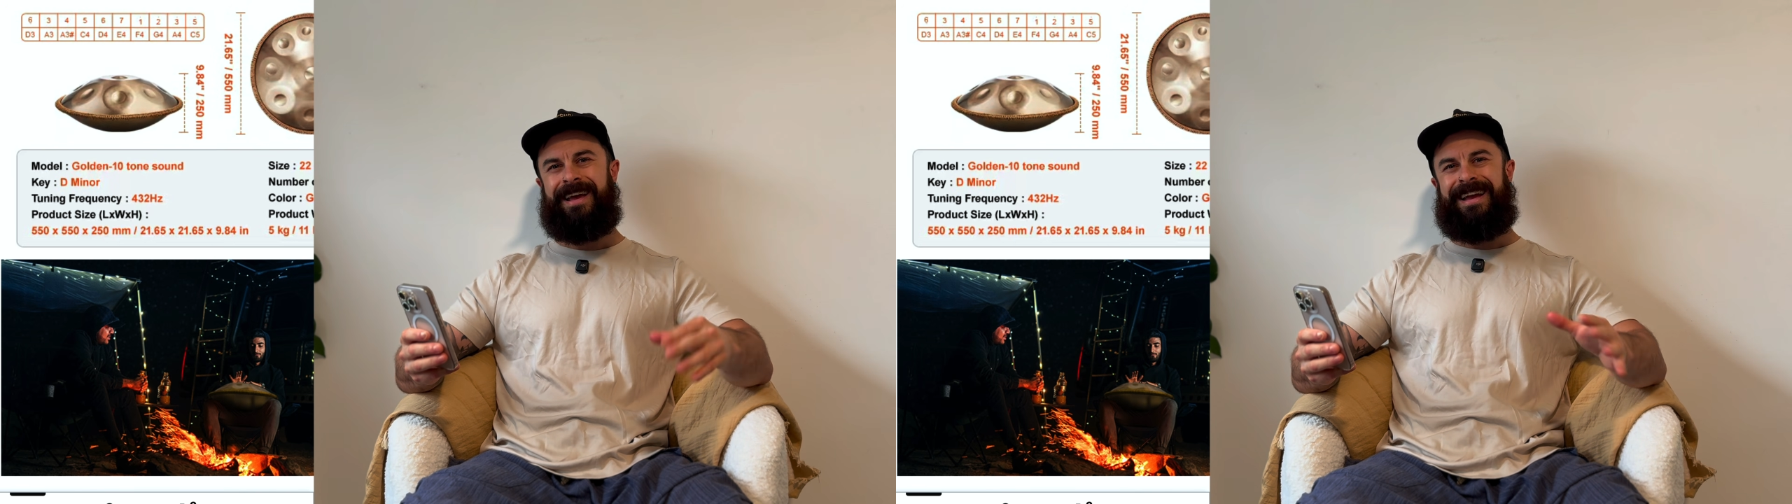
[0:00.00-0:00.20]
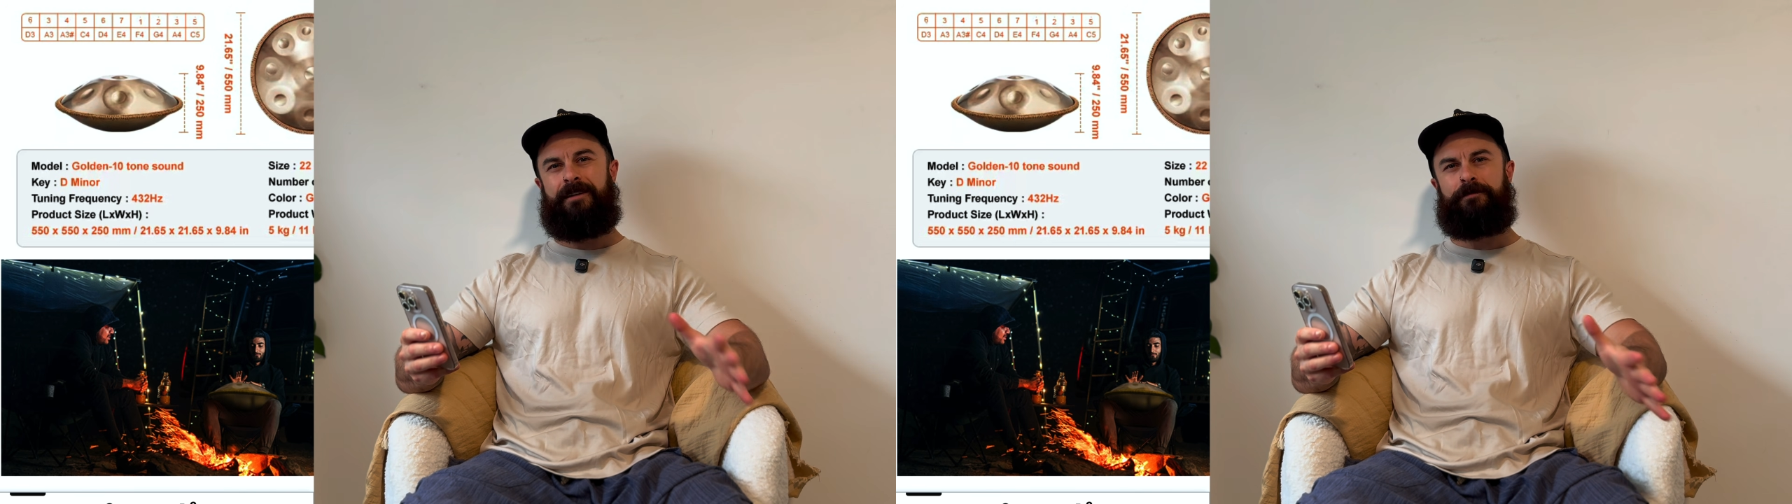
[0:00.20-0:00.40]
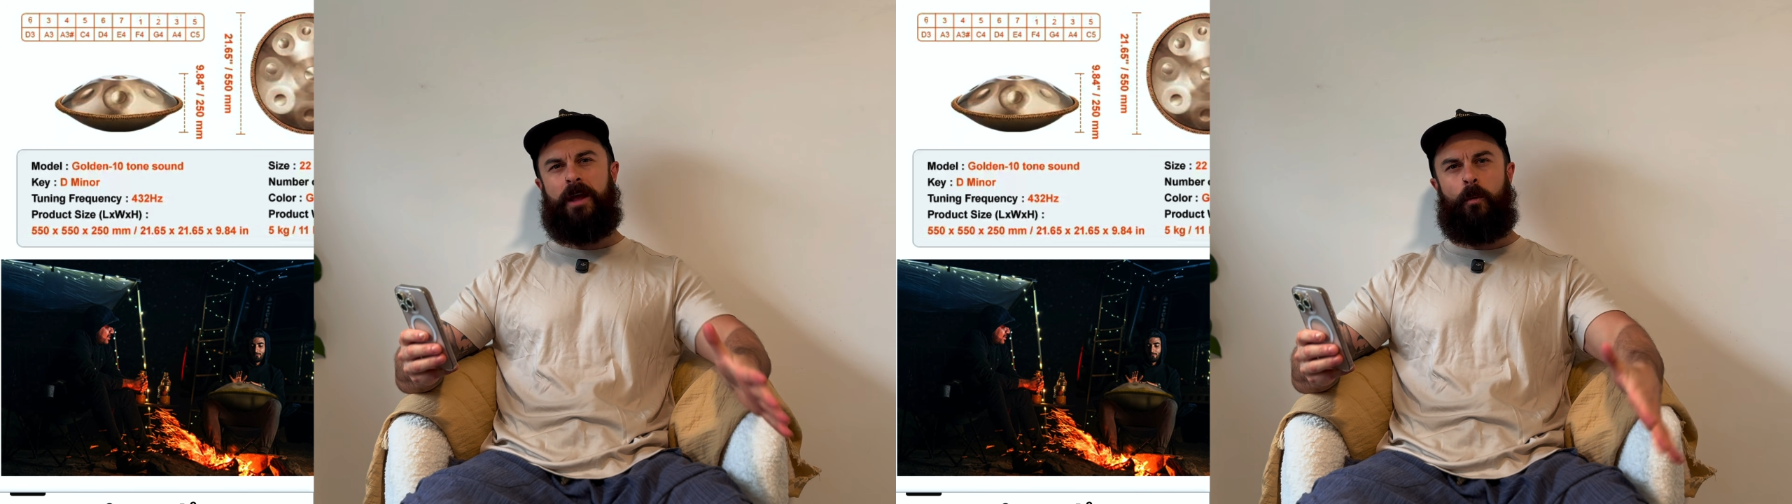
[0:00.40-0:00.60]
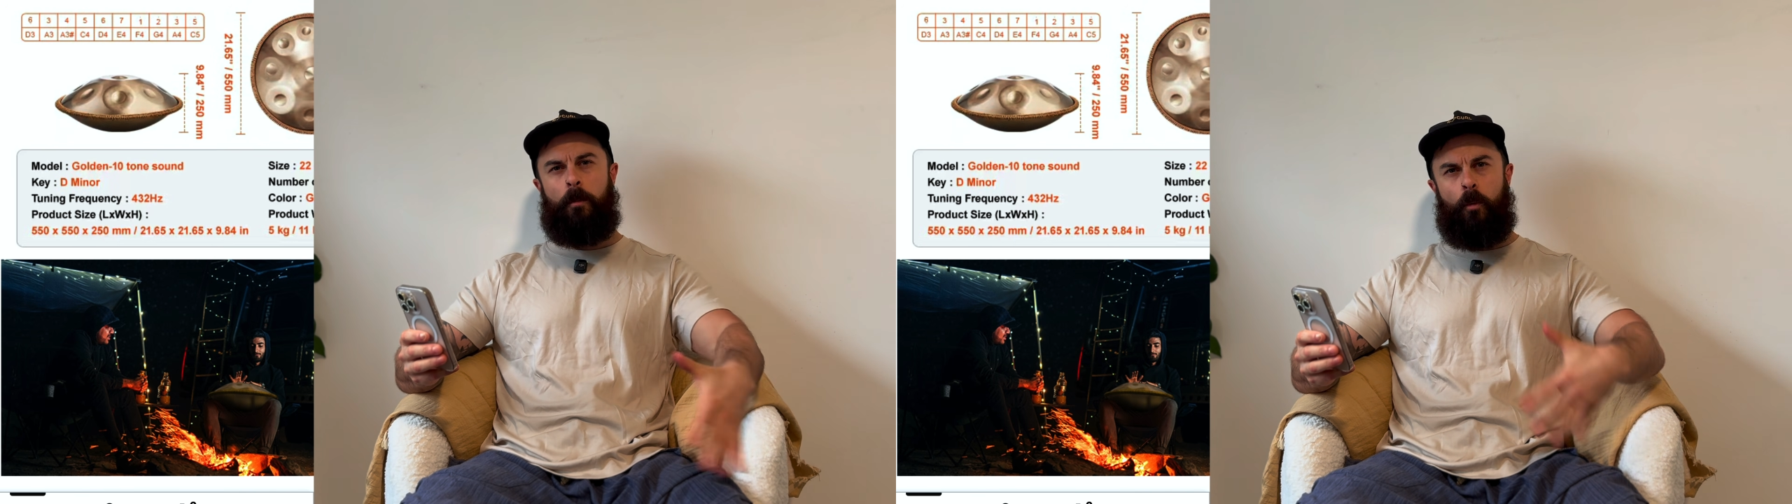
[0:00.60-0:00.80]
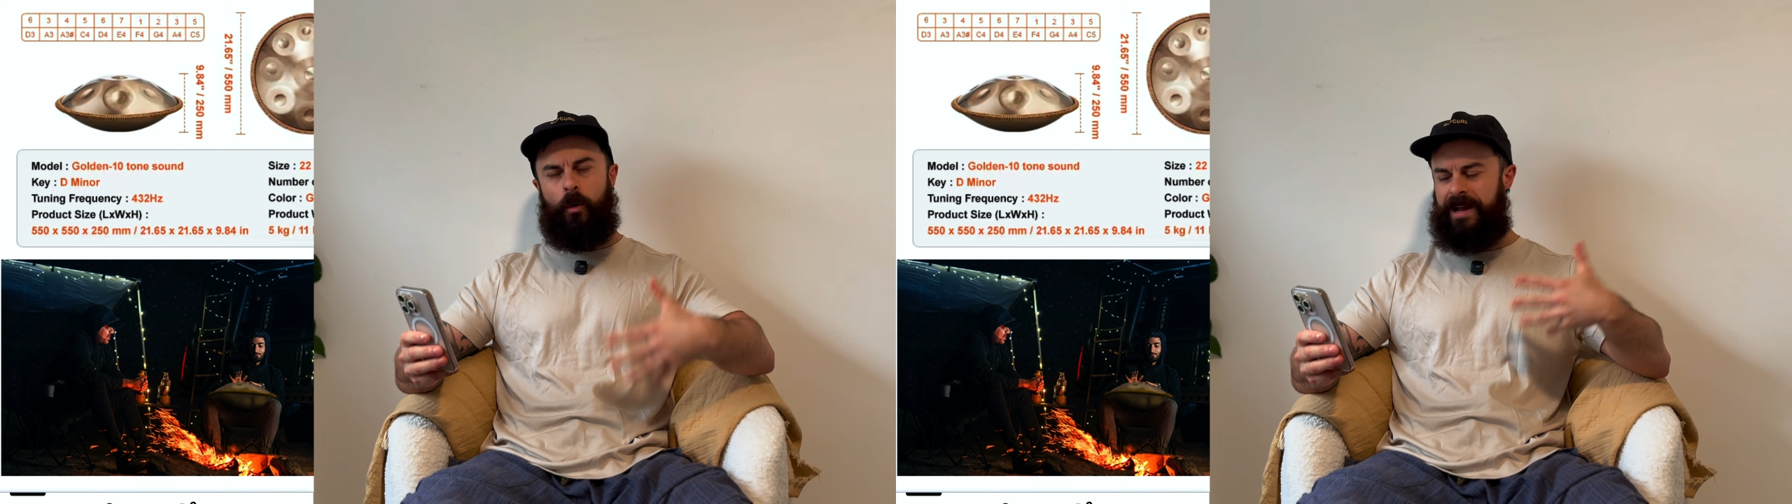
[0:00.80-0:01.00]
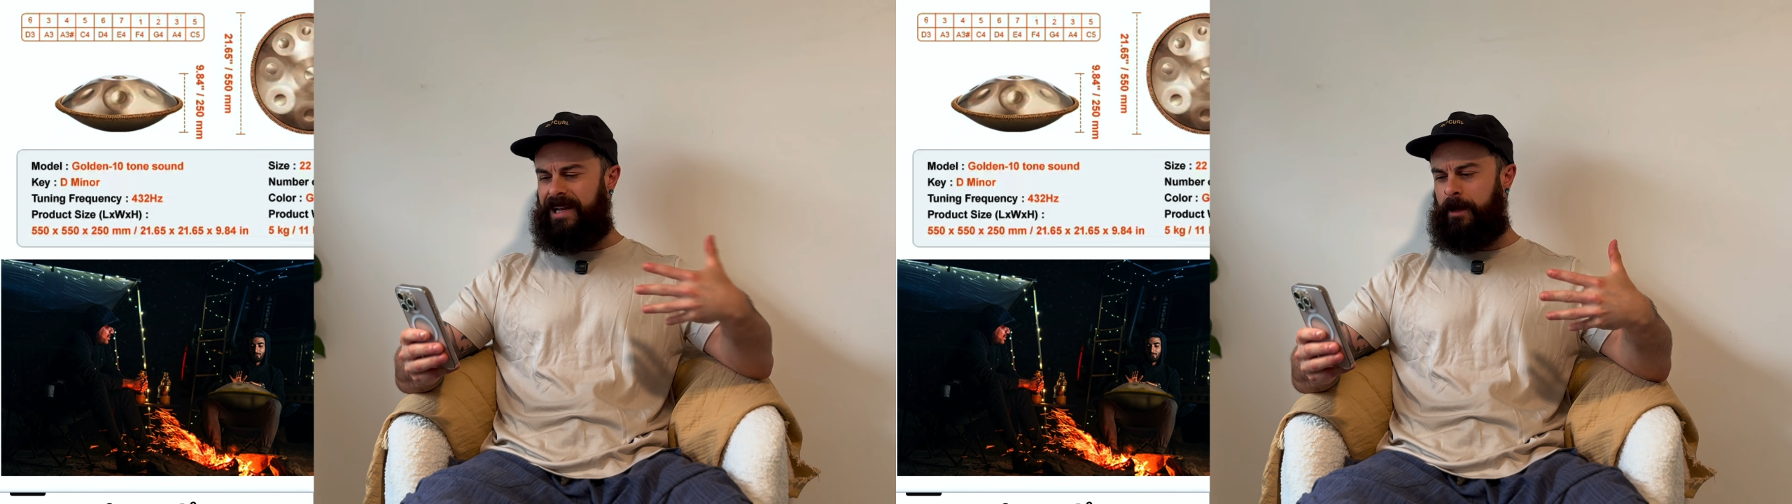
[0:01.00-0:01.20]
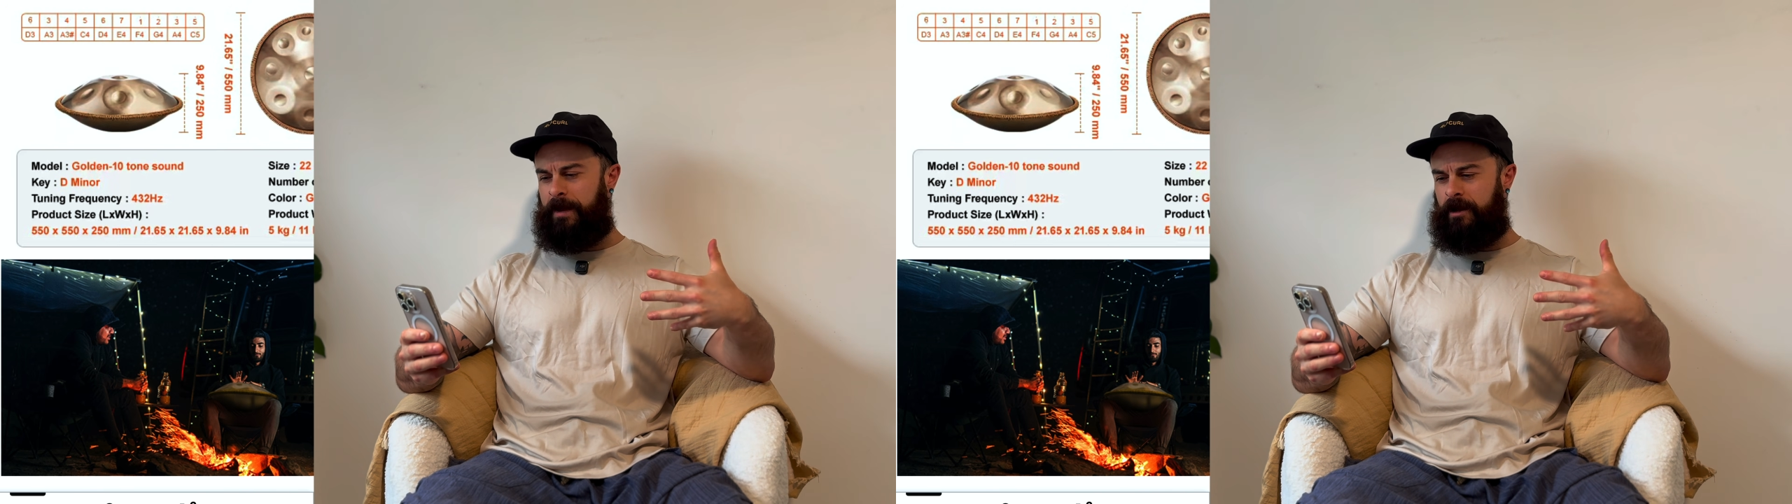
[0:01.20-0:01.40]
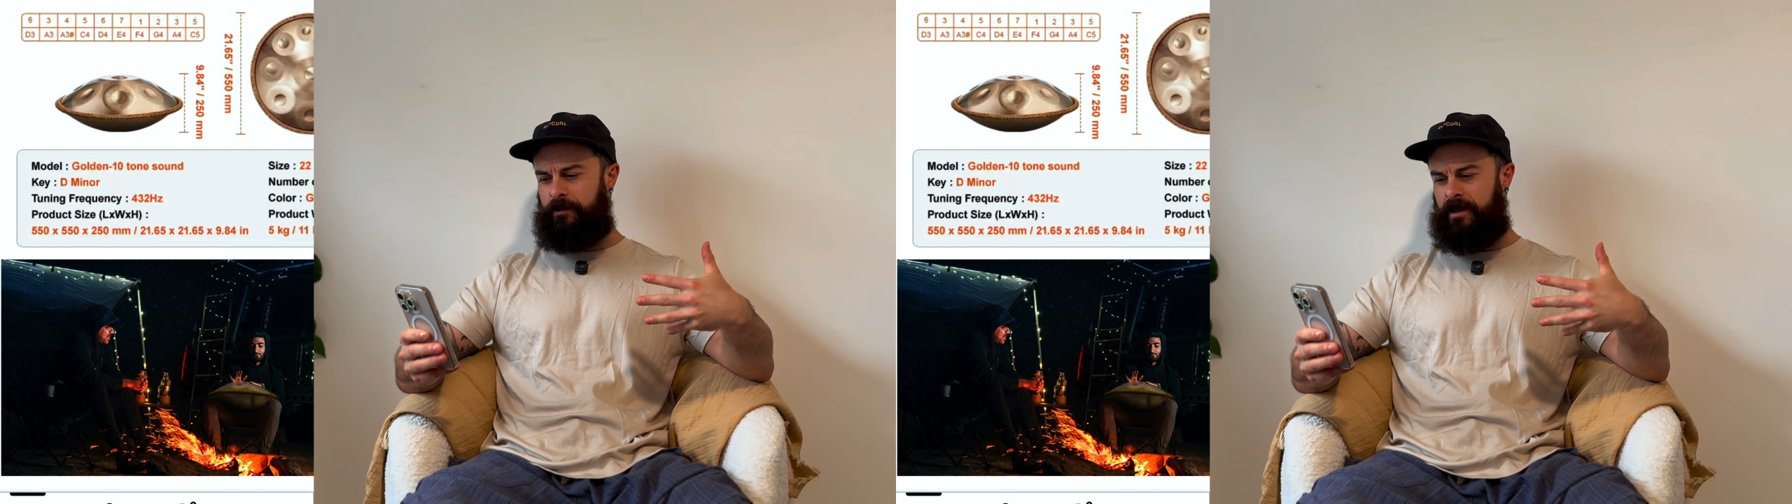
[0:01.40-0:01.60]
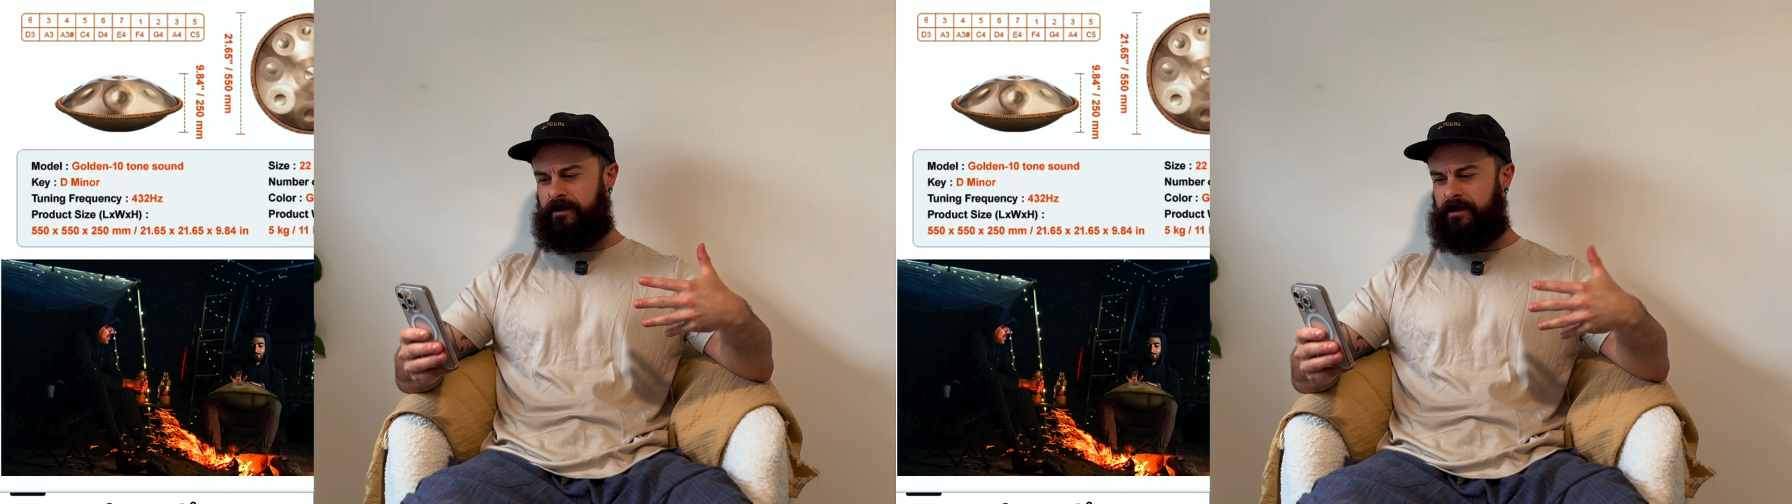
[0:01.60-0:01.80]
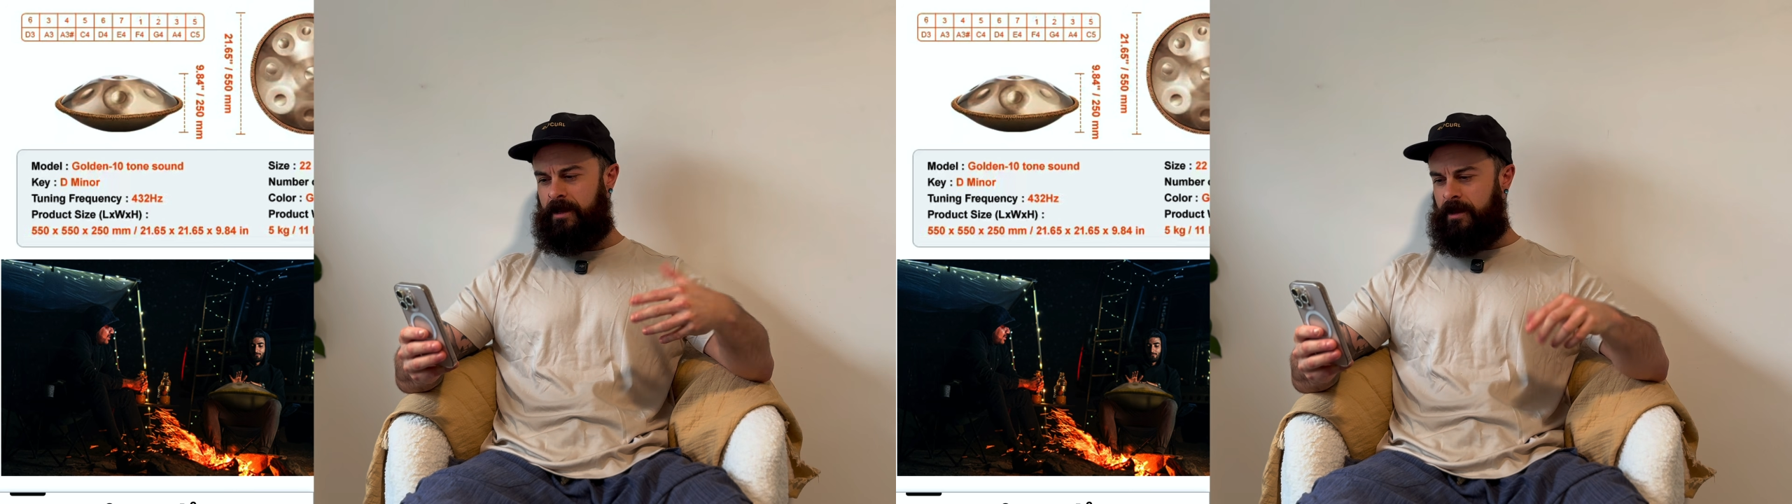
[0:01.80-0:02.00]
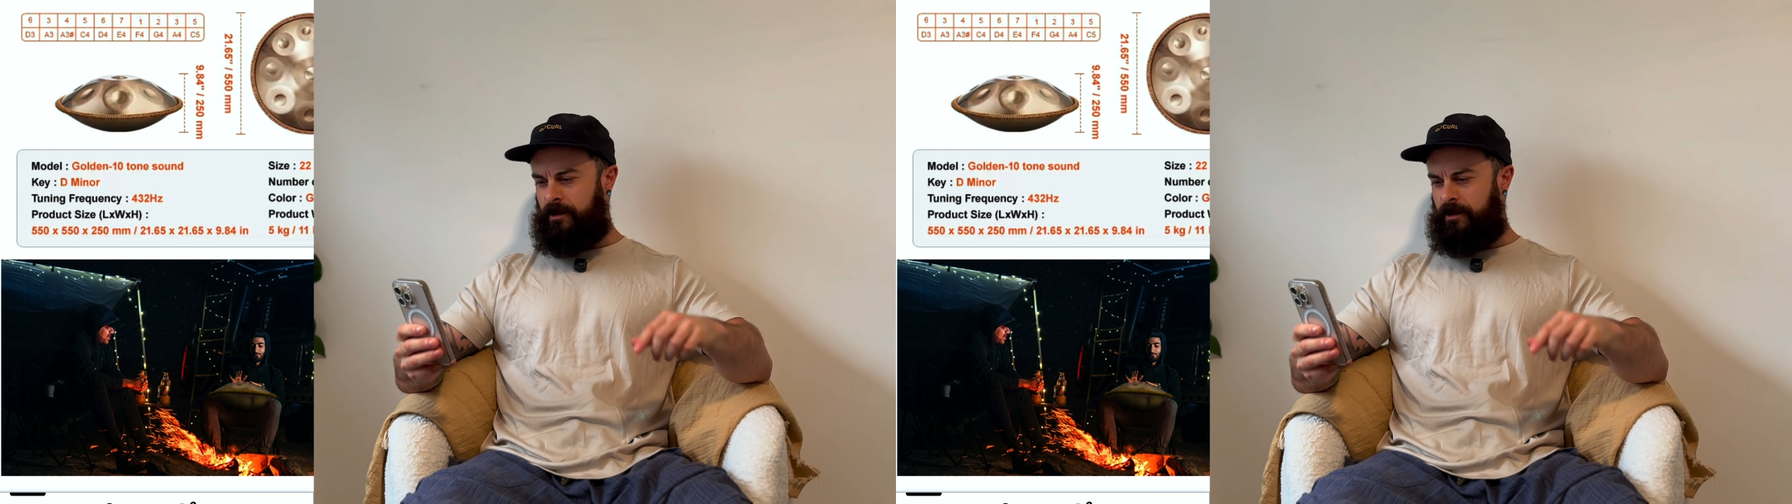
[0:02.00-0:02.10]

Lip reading: if they want more healing benefits.